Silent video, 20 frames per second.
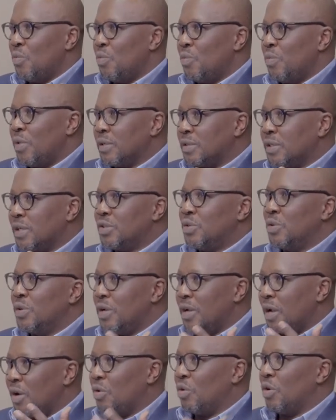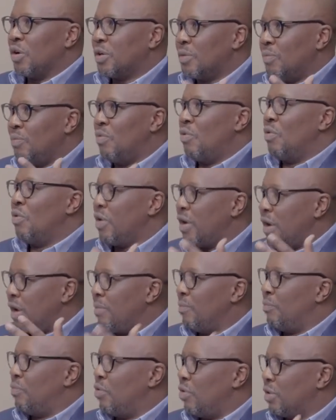there's actually a lot more
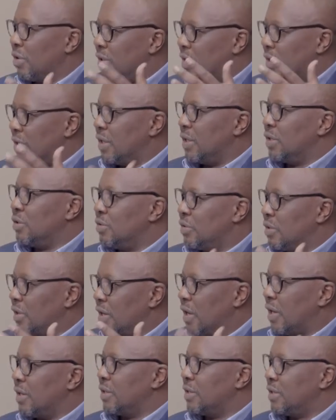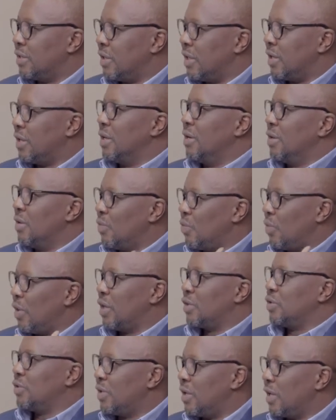imported into the country than we're
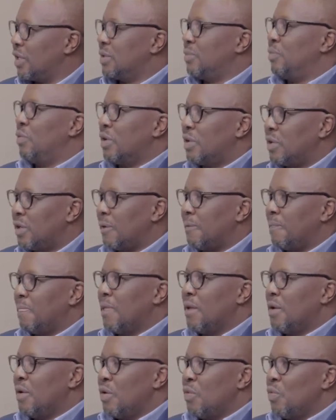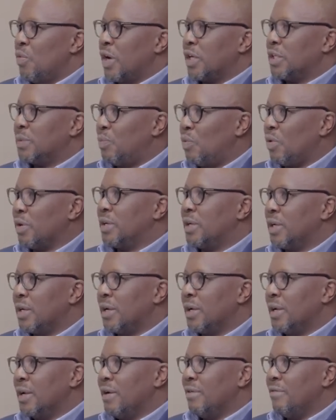actually exporting. We're
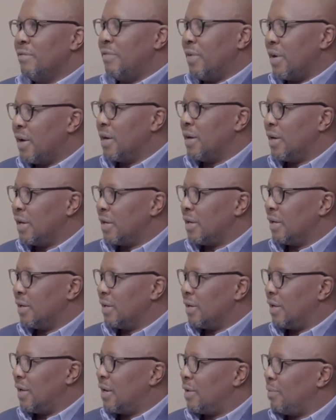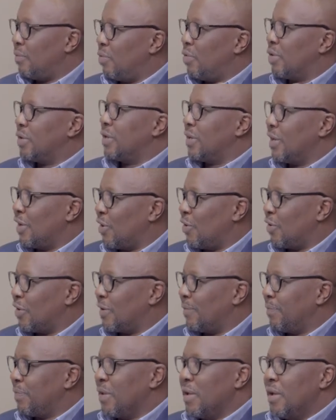exporting very little and importing a
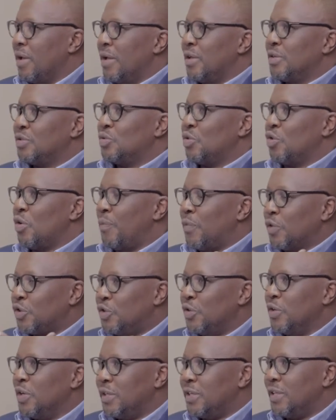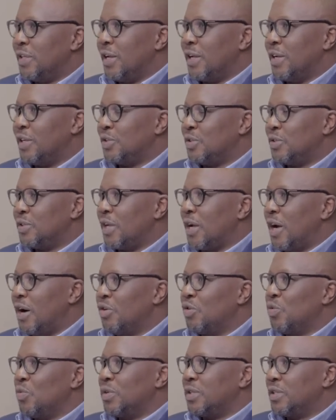lot. So the opportunity then is to say,
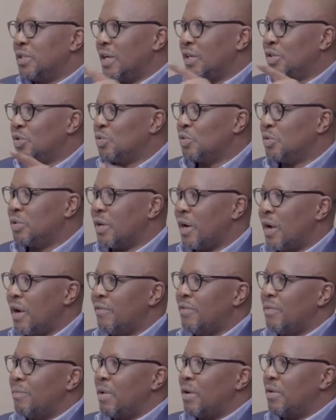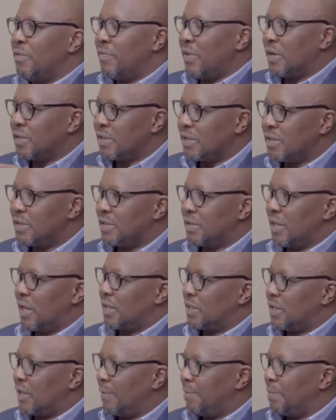how do we start to drive the manufacturing
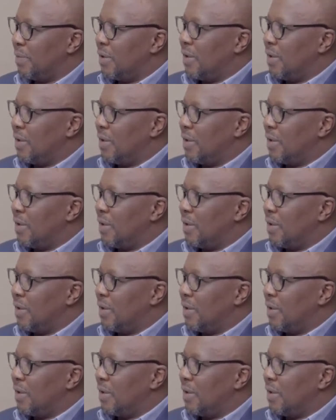sector